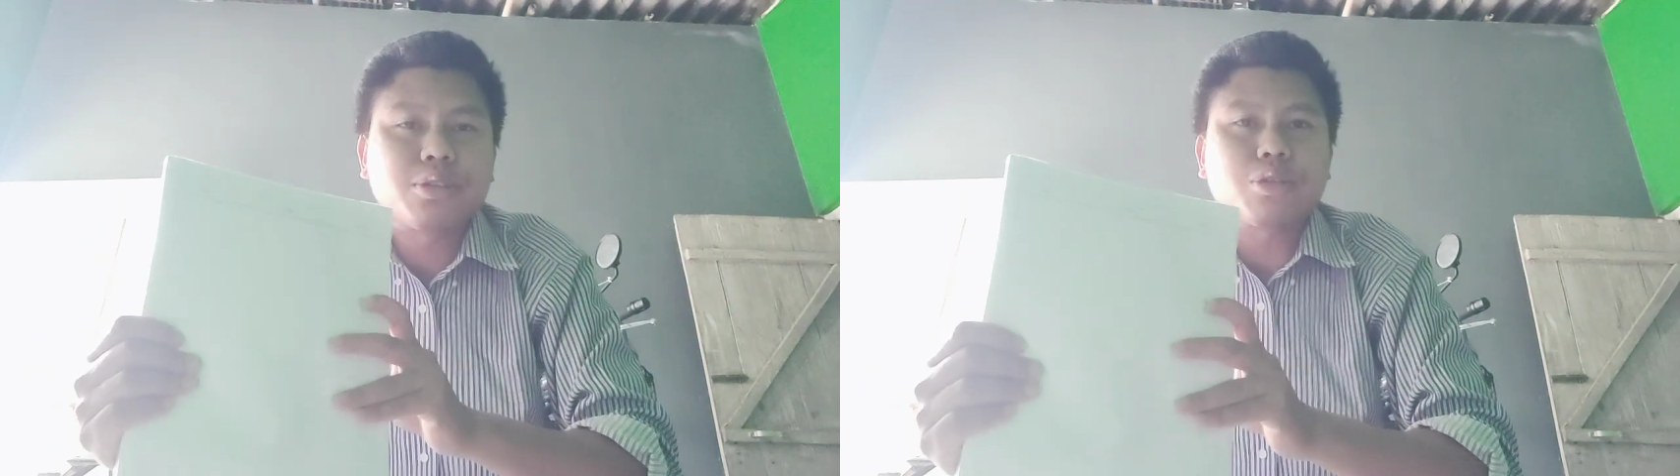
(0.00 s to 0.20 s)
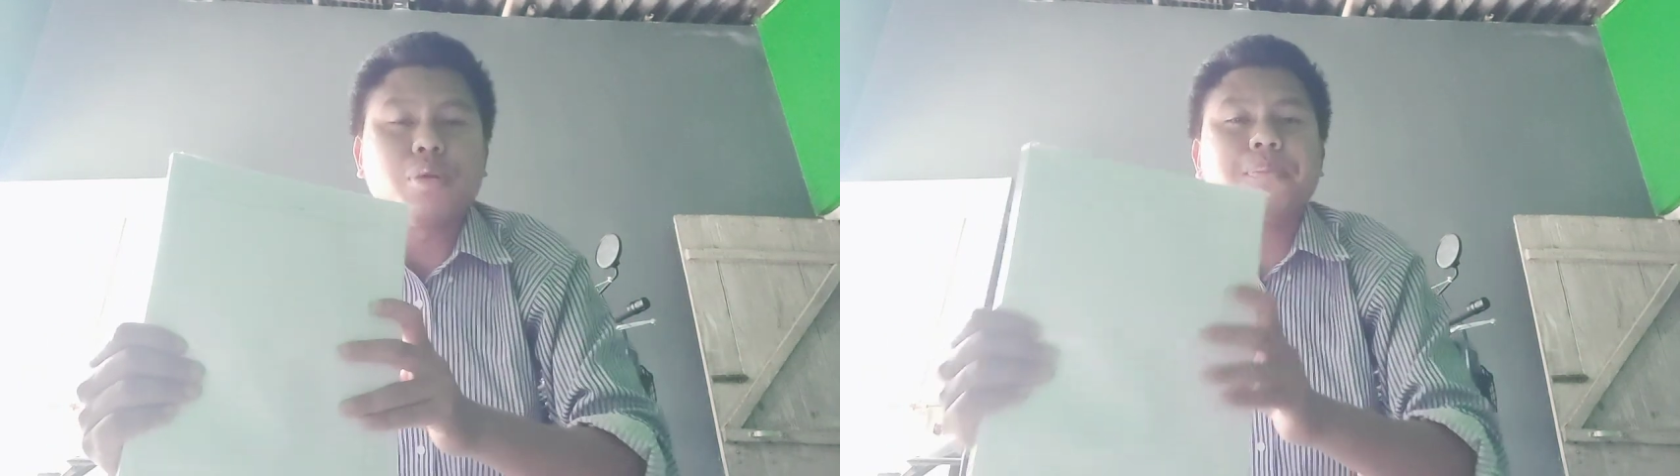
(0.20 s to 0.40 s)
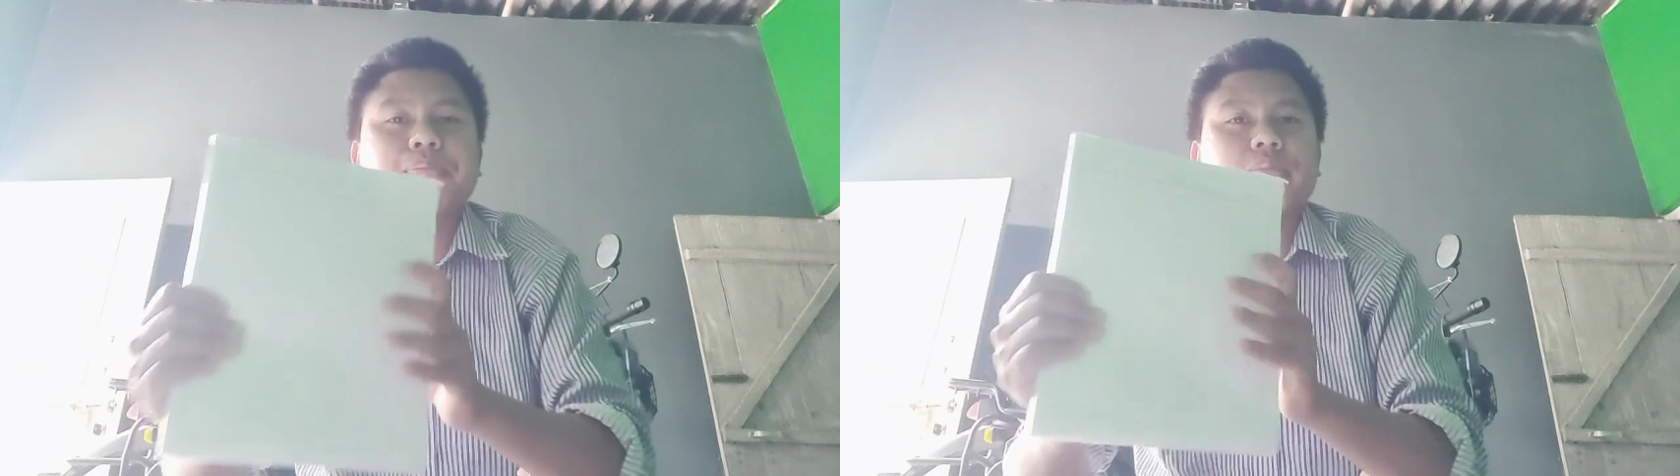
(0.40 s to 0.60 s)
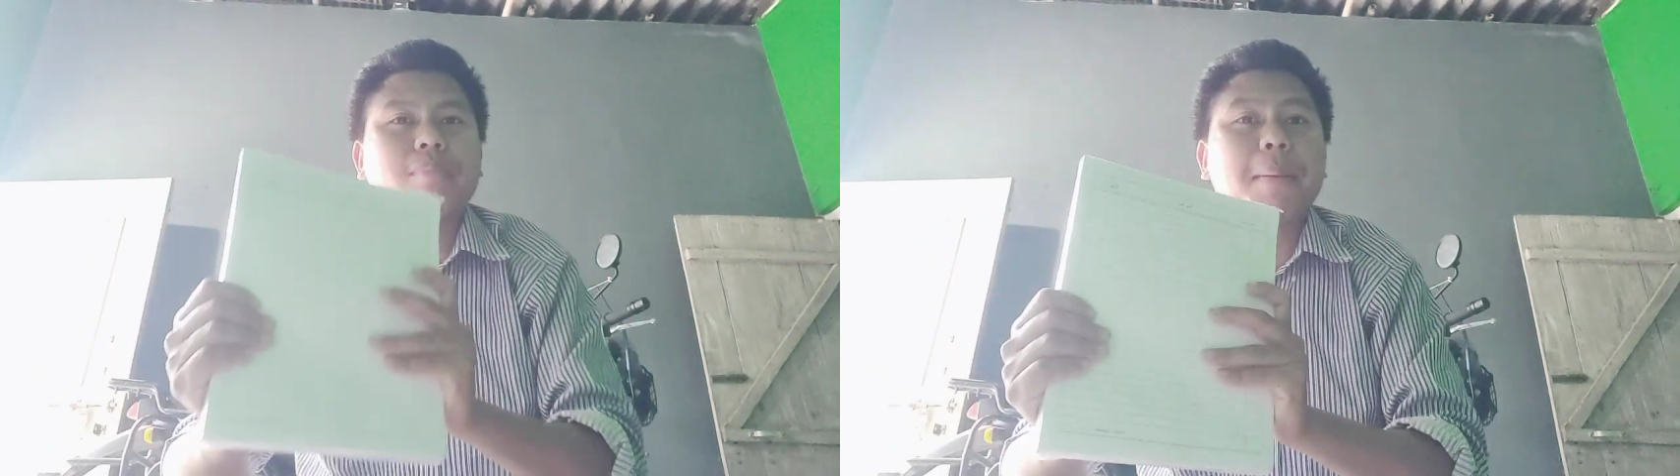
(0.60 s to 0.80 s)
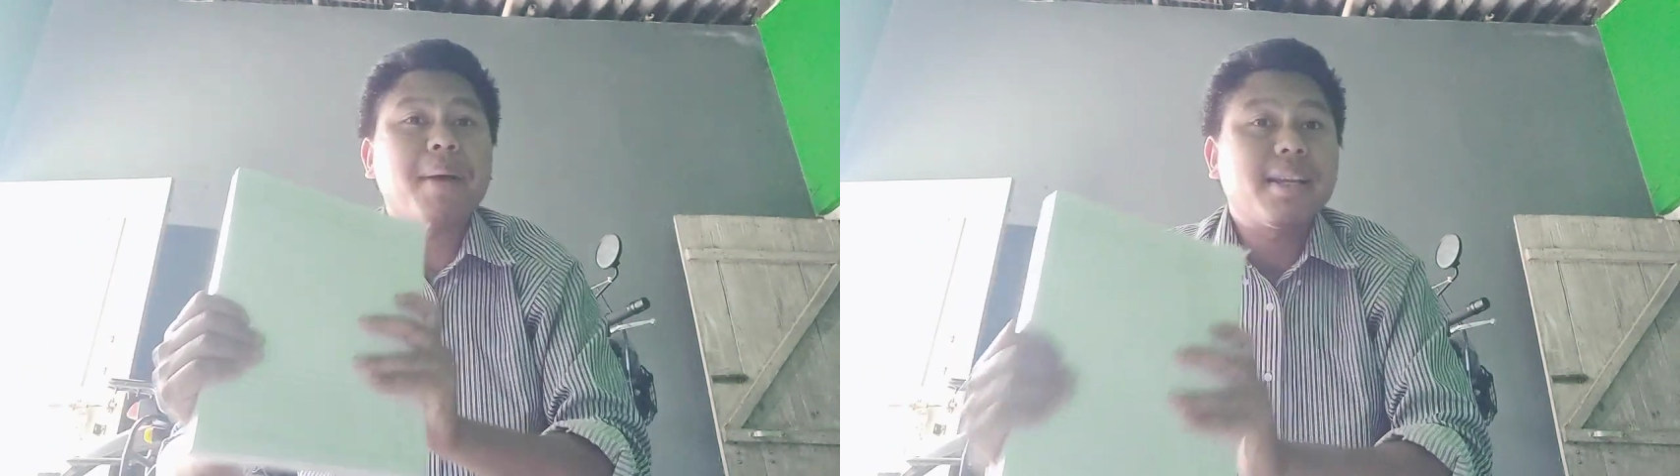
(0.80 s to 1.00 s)
So
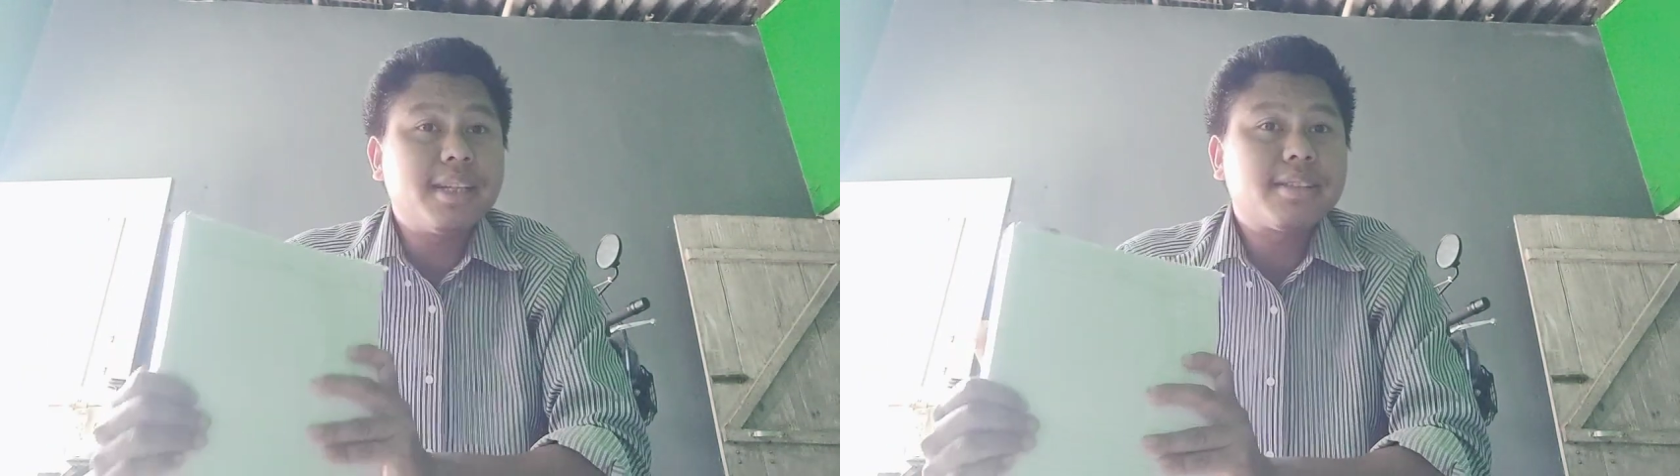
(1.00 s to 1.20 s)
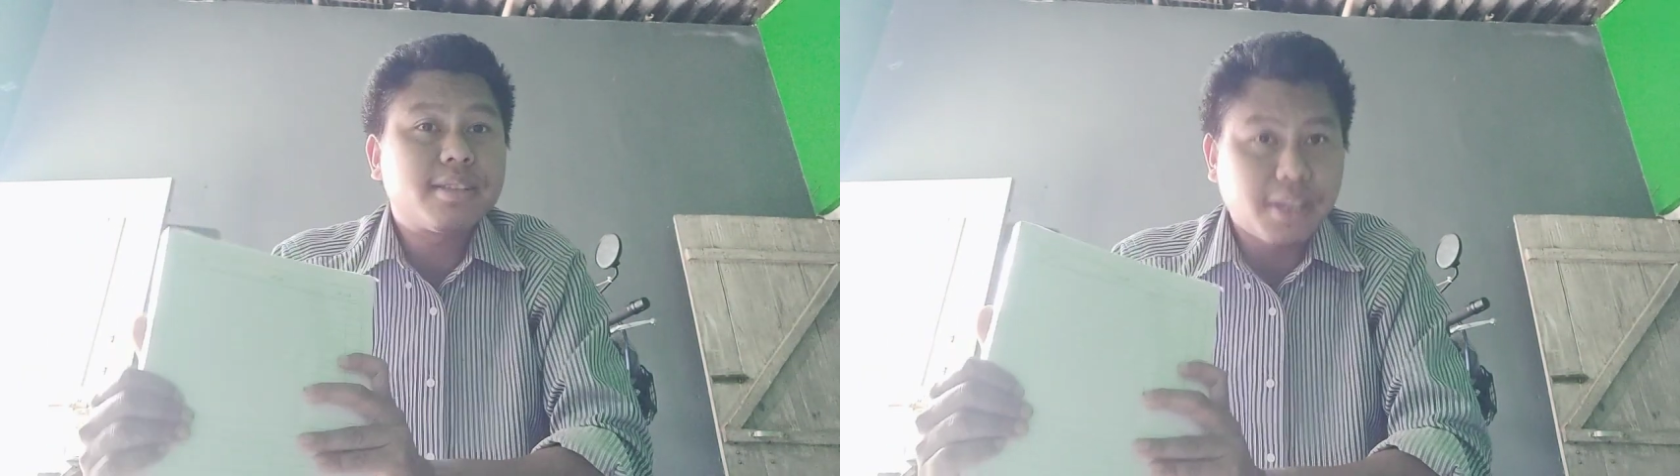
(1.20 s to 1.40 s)
my money is